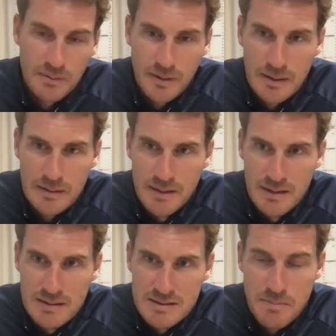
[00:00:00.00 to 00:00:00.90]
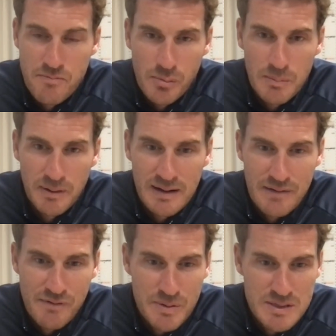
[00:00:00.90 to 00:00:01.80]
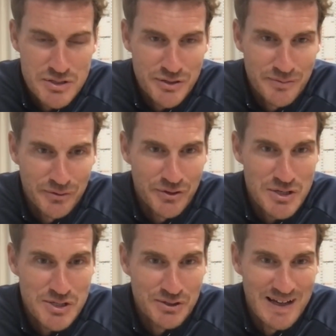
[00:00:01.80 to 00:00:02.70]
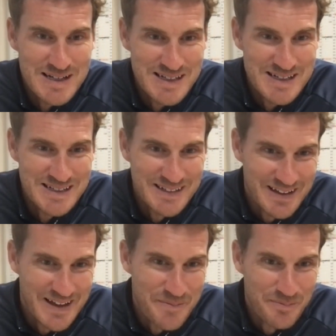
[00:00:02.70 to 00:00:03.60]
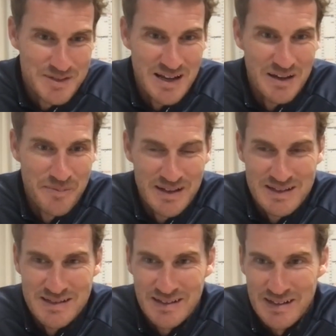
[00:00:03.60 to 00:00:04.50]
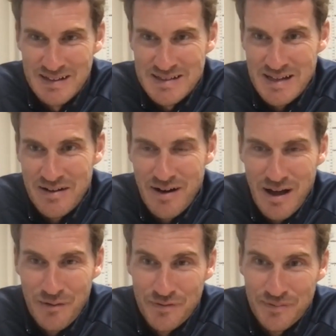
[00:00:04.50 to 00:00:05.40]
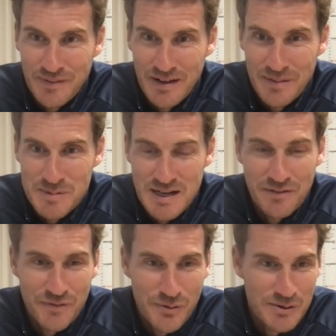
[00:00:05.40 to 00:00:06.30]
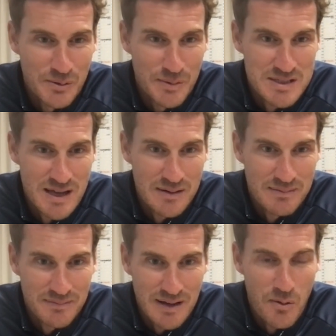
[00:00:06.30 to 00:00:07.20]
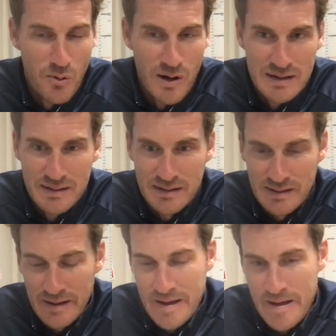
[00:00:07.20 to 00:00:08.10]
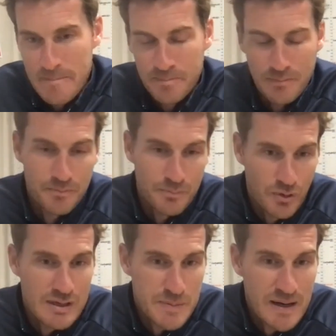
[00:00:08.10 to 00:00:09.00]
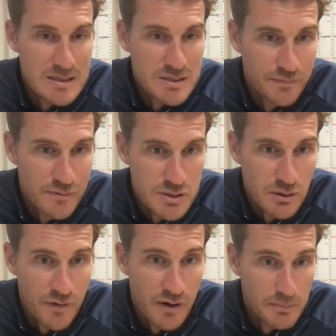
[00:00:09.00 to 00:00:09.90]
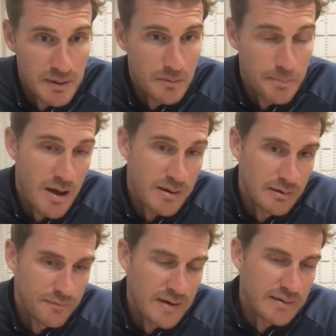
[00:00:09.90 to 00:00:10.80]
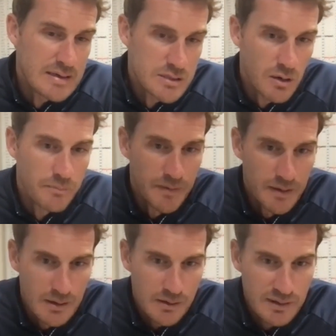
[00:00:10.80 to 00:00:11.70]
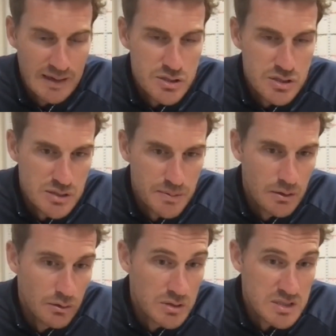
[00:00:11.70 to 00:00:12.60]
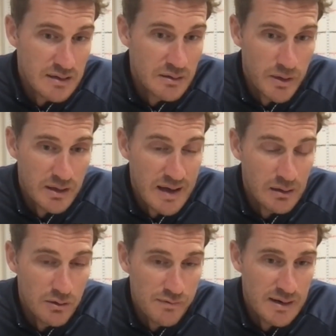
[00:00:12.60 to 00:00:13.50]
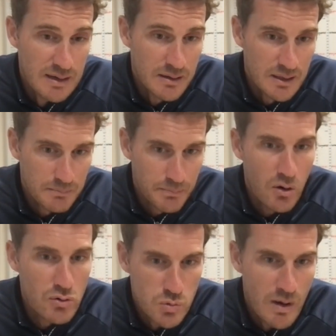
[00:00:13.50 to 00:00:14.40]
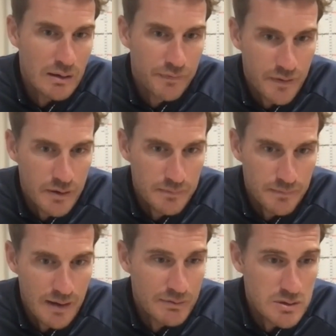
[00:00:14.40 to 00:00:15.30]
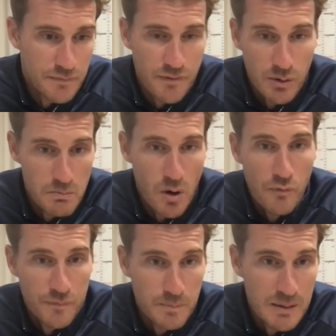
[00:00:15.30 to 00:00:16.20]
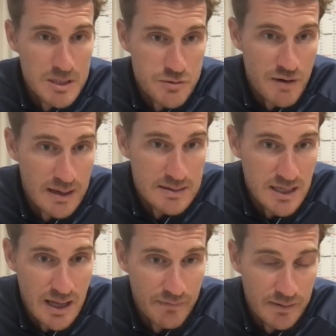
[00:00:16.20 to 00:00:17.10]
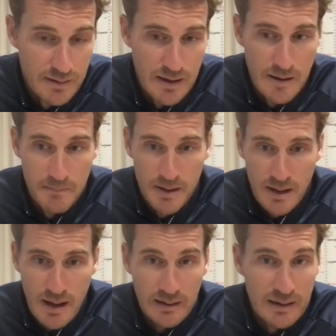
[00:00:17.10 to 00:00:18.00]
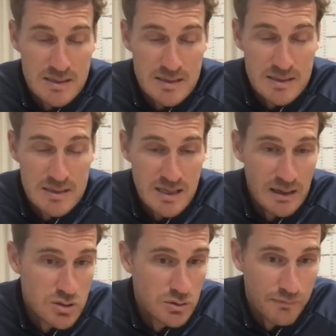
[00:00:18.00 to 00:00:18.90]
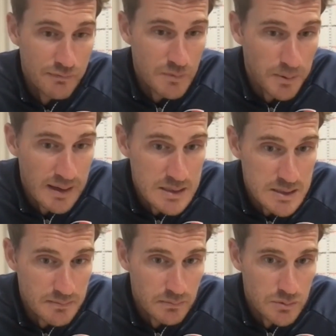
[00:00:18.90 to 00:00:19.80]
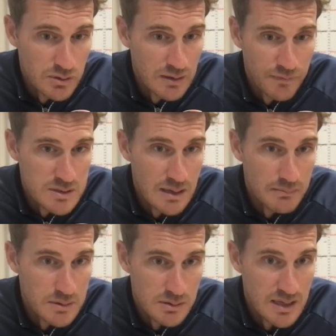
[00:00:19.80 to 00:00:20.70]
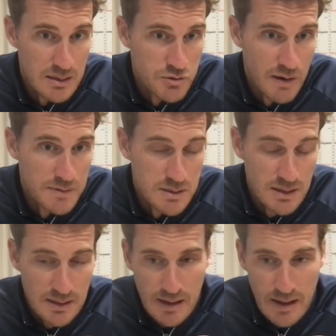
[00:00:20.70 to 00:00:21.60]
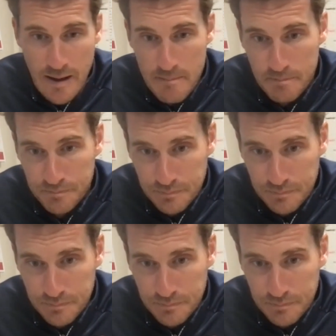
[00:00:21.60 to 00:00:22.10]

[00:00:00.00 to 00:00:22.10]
I mean, Tim probably played every position under the sun last season. Centre mid, centre half, centre forward, number 10, out wide. But he's been excellent for us so far in the middle of the park. And the fact that he's got a relationship and an understanding with Kyle already bodes well for having to throw them both maybe straight in together. And like I said, they're two different players, two different set of strengths. And